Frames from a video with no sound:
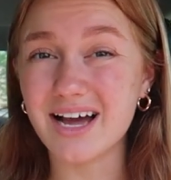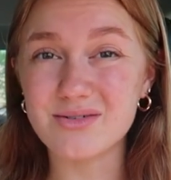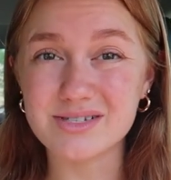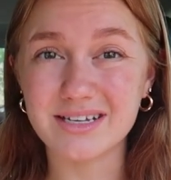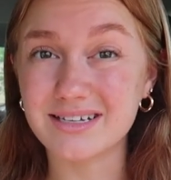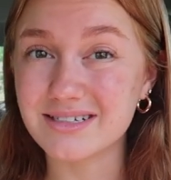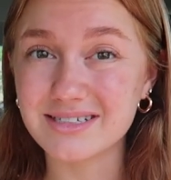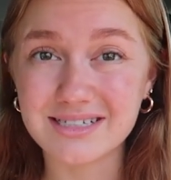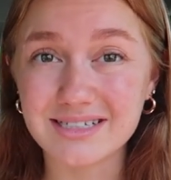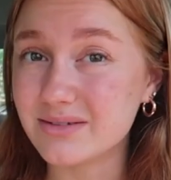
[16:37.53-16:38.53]
I was like,
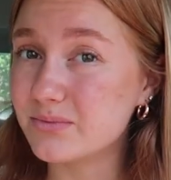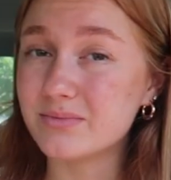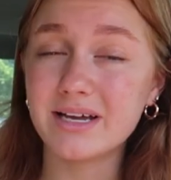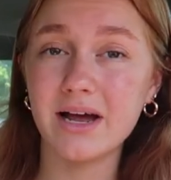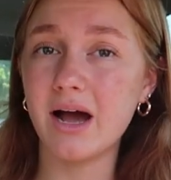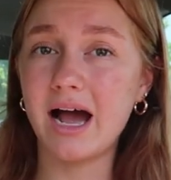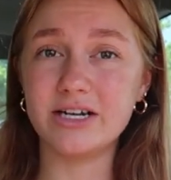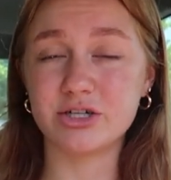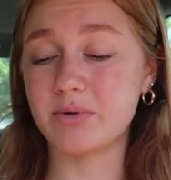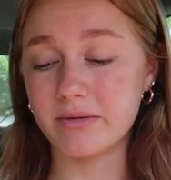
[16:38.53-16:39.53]

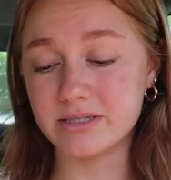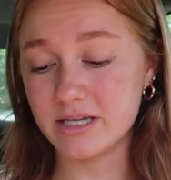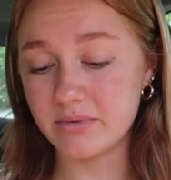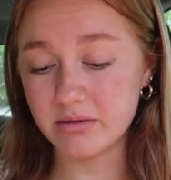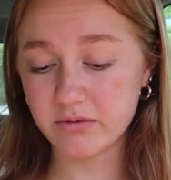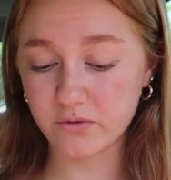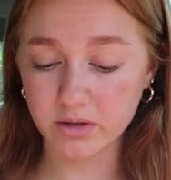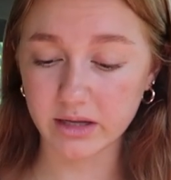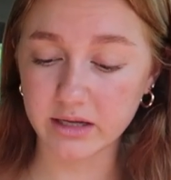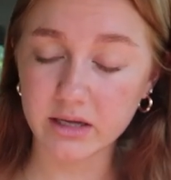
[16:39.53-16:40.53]
I should probably sleep in
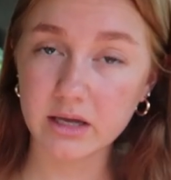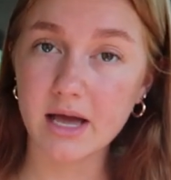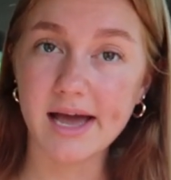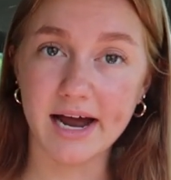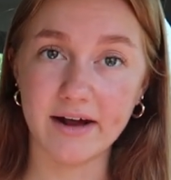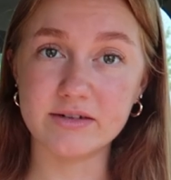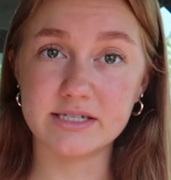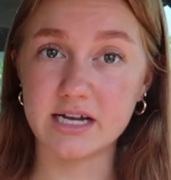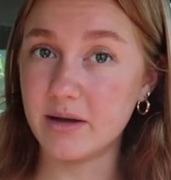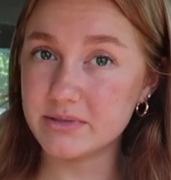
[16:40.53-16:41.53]
before like I have to
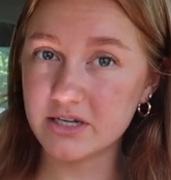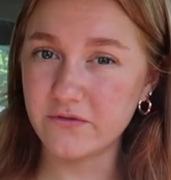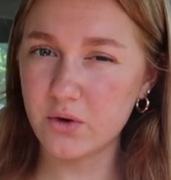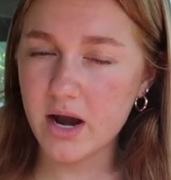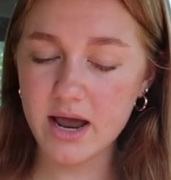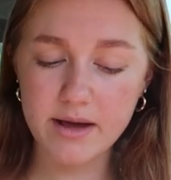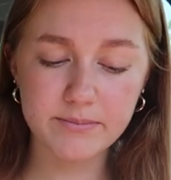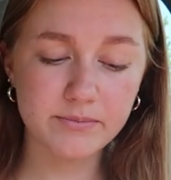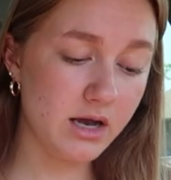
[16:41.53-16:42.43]
stay up until 4 a.m.